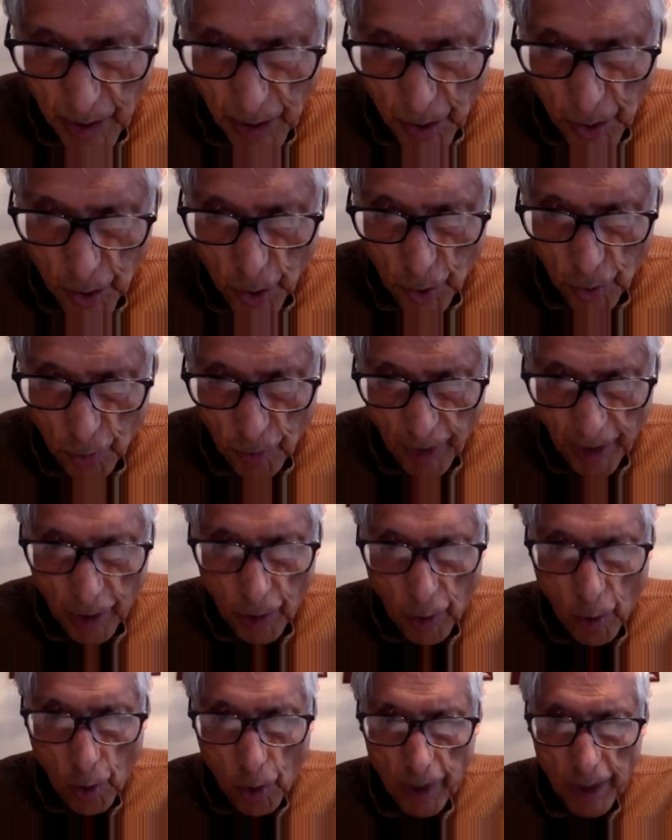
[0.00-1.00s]
is to
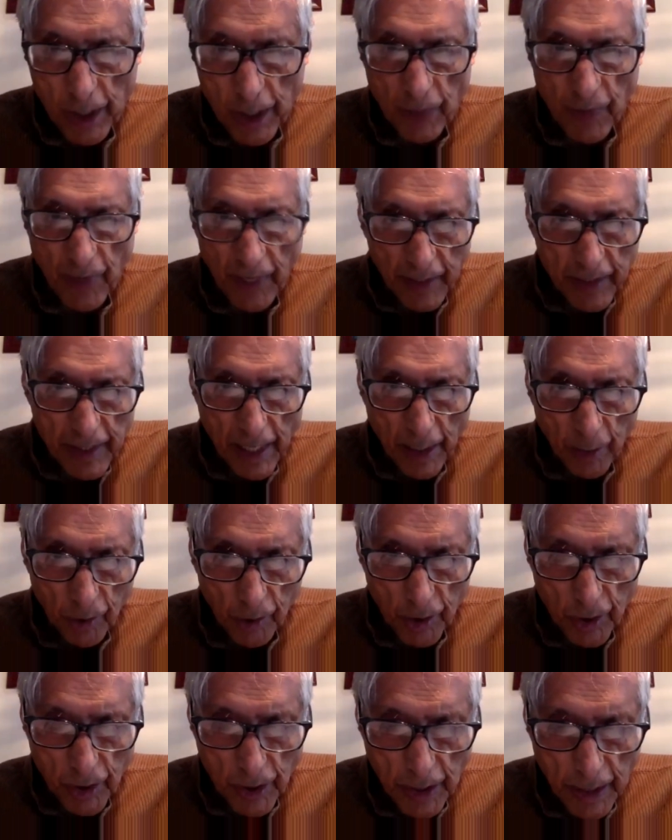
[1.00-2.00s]
record, as far as I
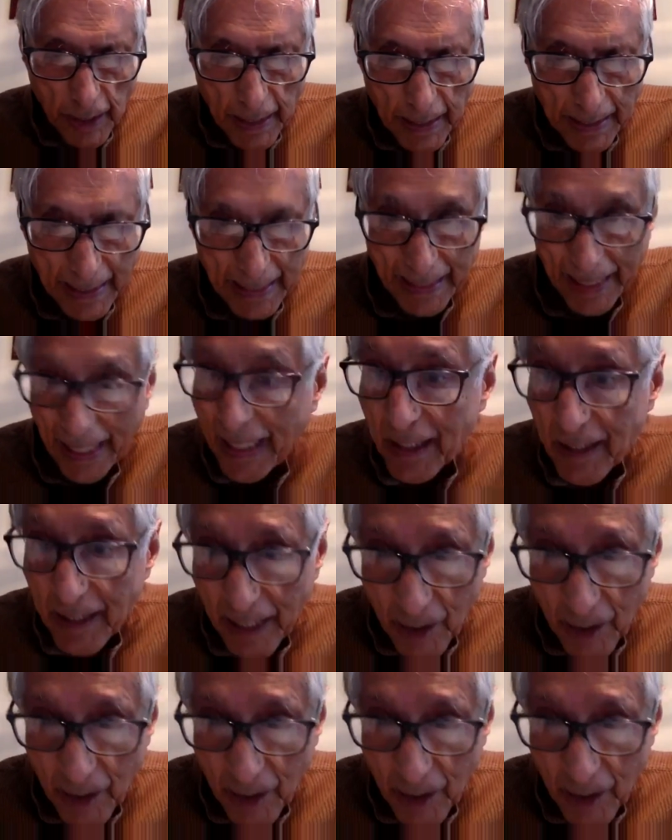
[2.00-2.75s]
could collect the